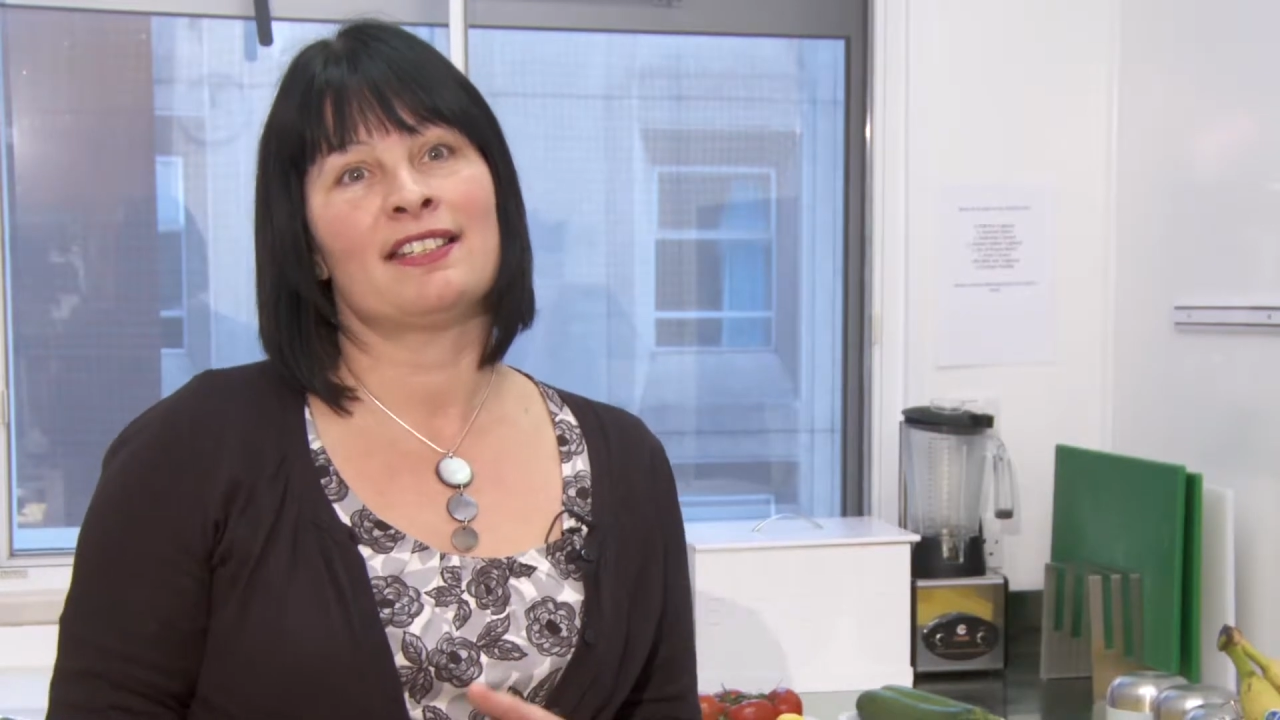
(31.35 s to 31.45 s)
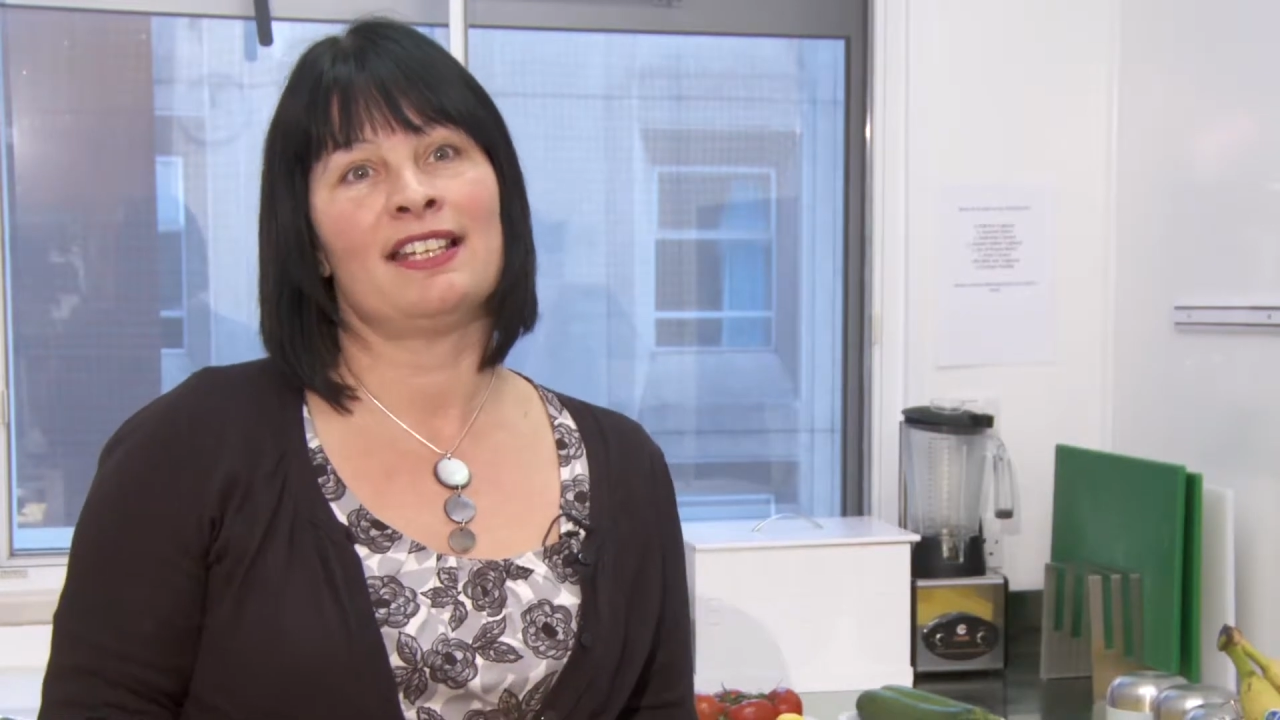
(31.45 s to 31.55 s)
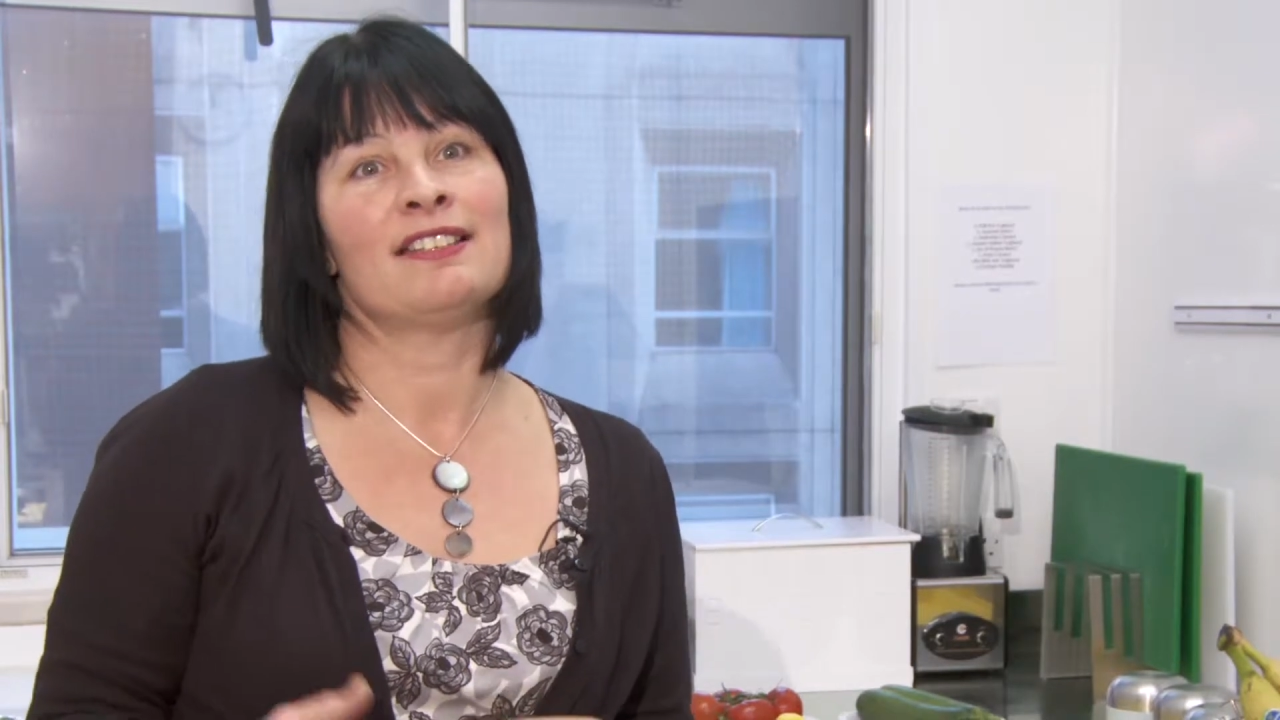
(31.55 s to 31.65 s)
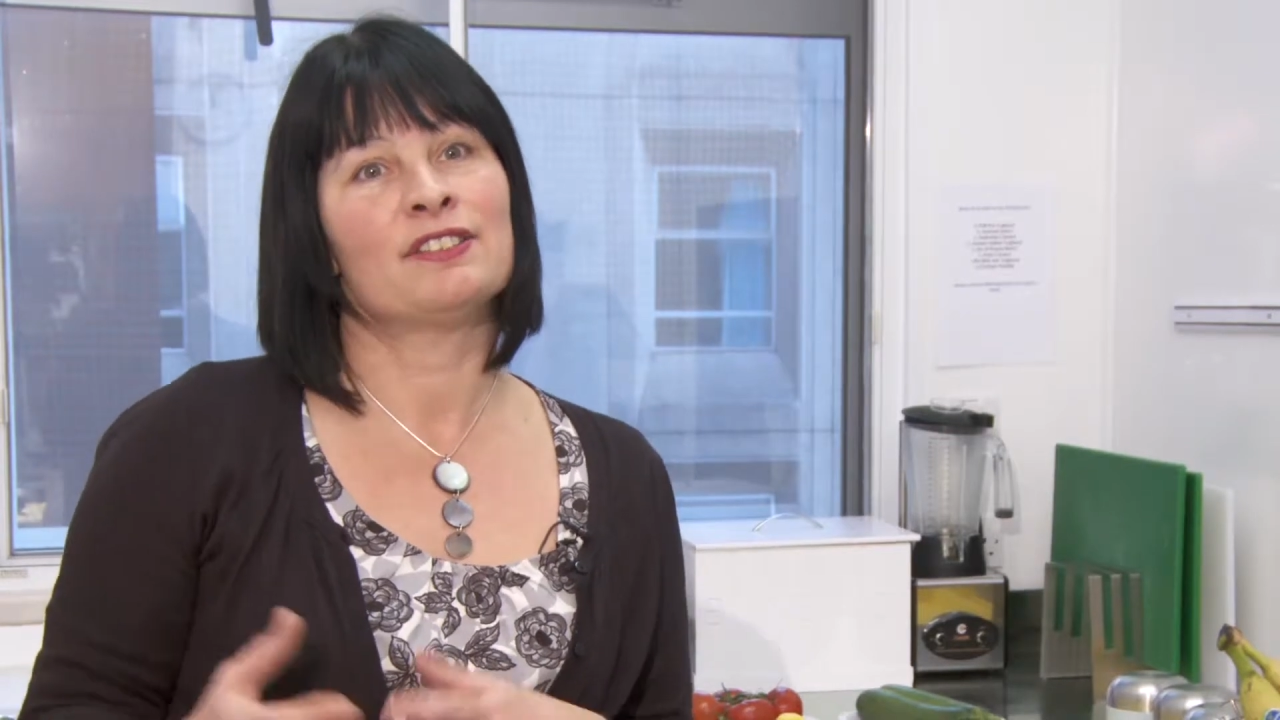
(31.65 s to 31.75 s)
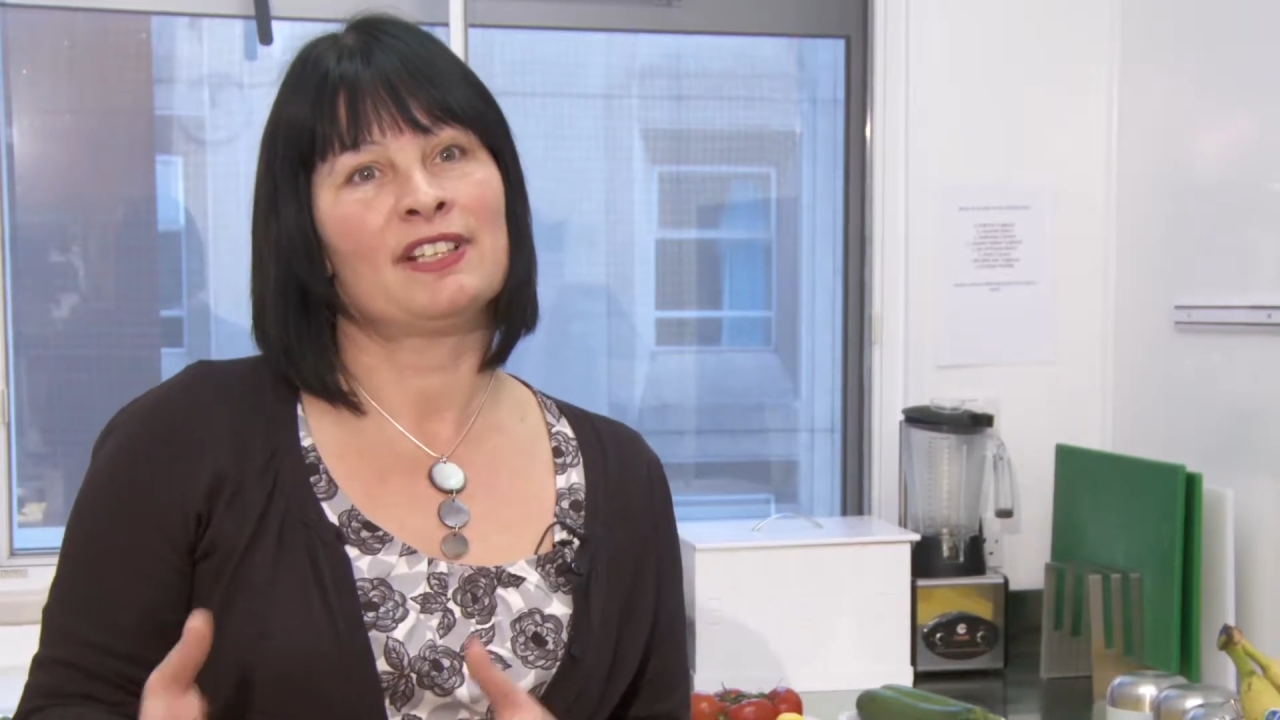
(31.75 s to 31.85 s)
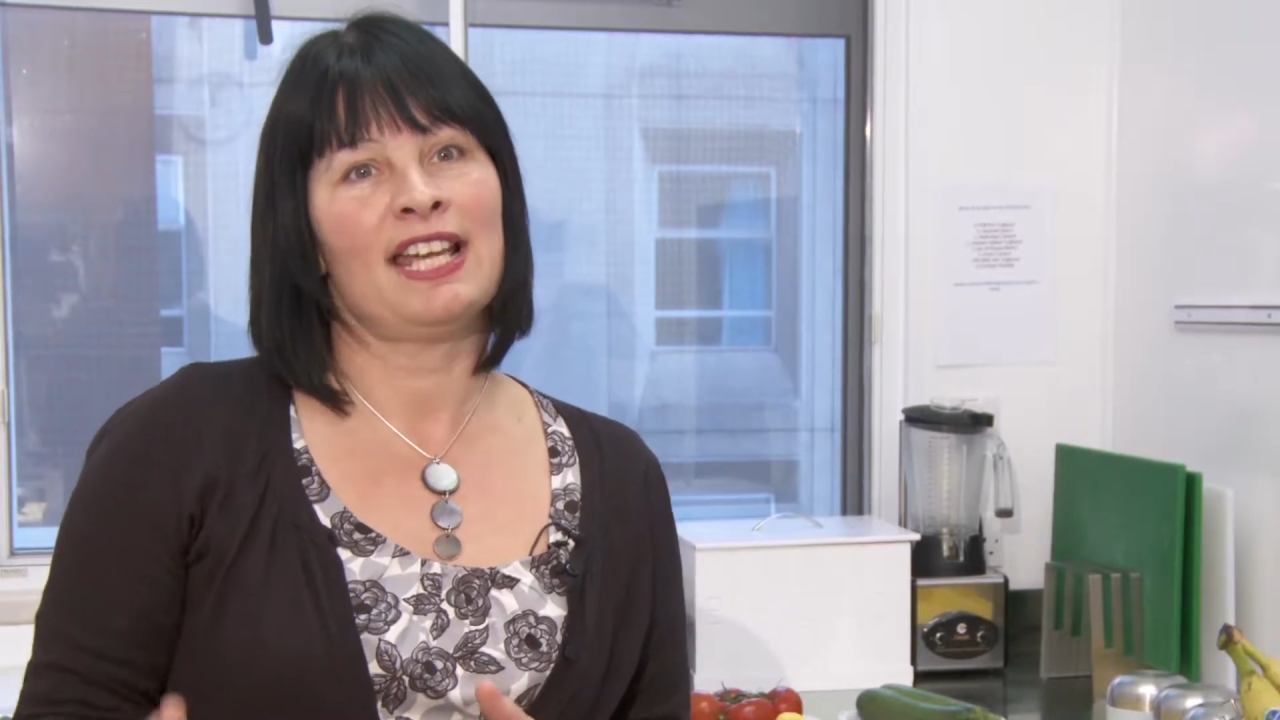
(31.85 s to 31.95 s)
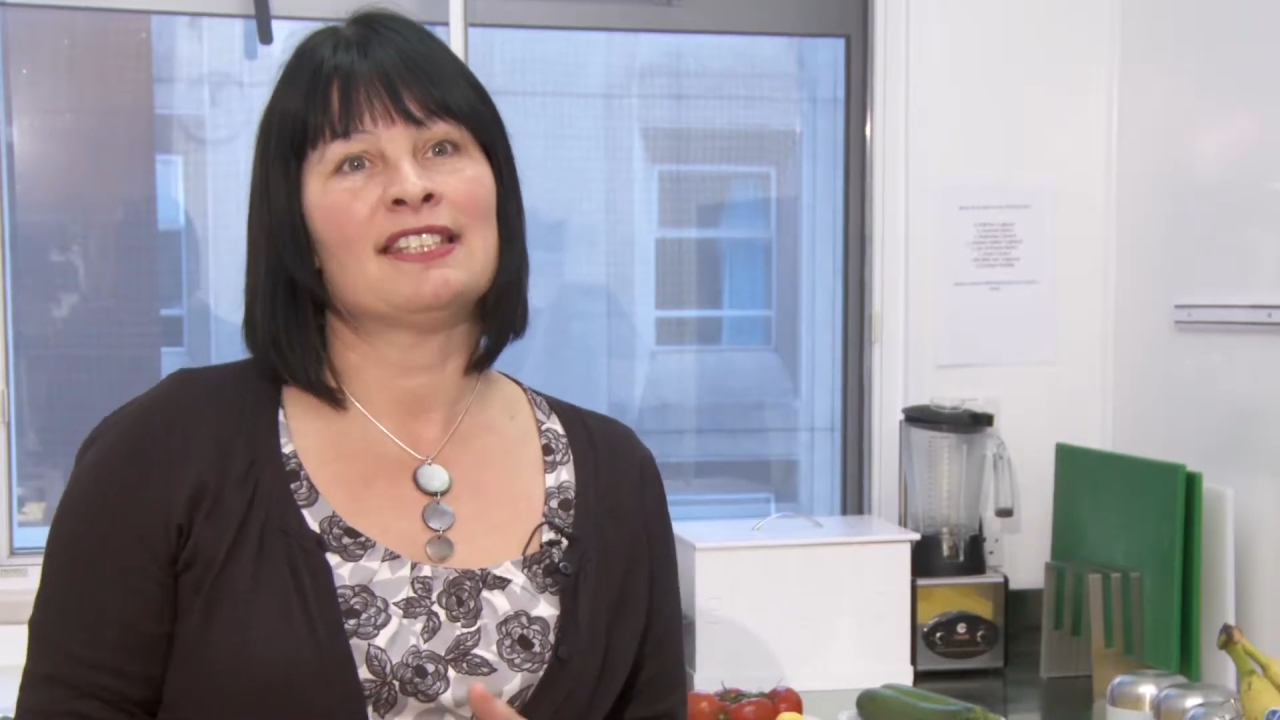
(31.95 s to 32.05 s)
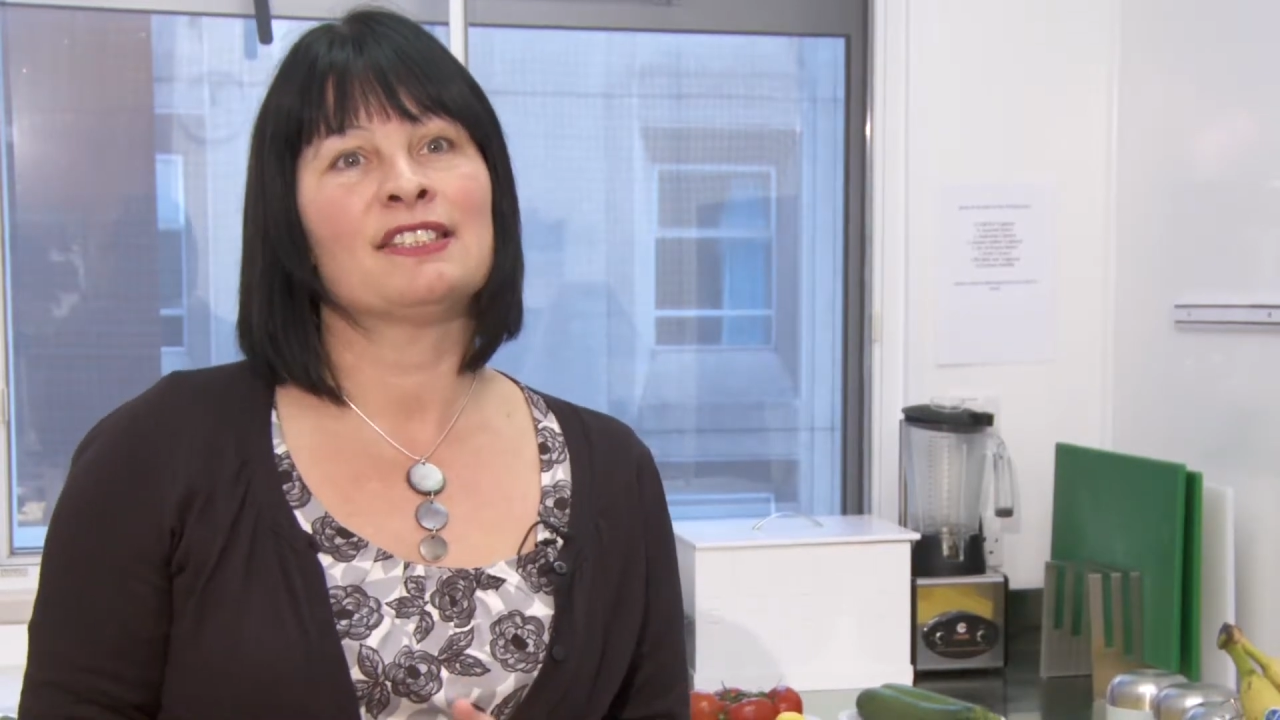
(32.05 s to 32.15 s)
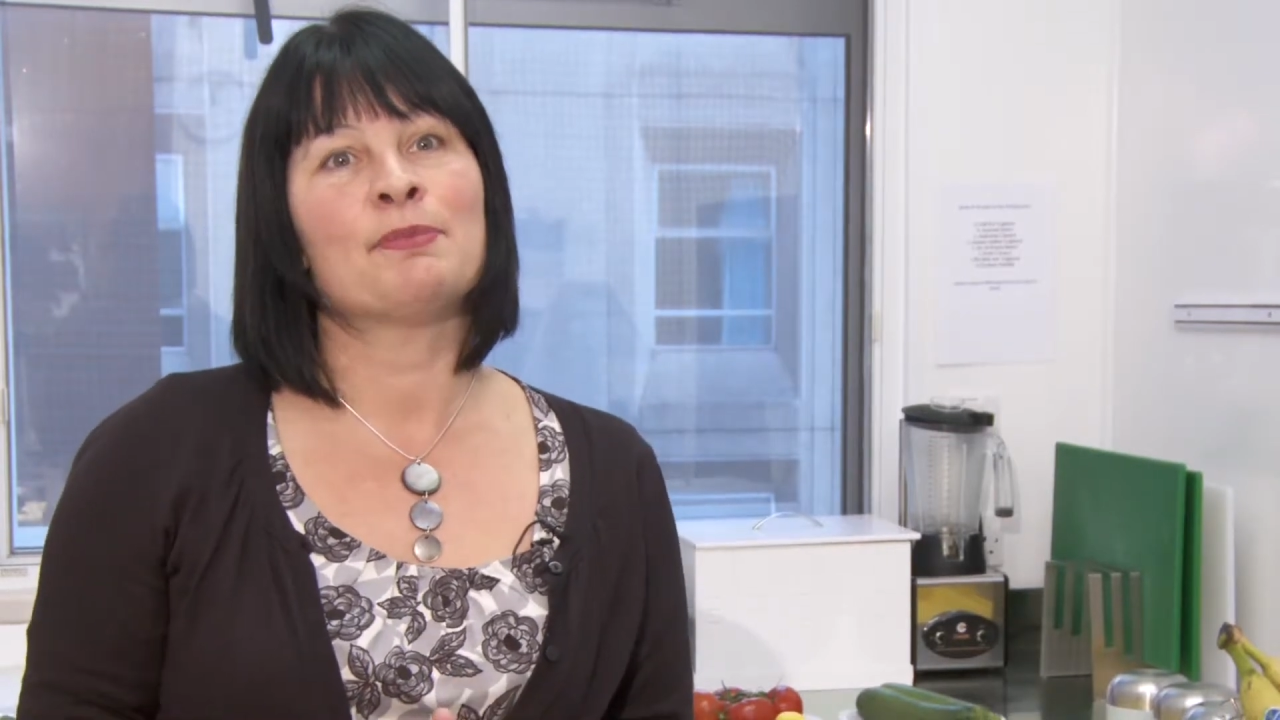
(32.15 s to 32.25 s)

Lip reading: a sort of cancer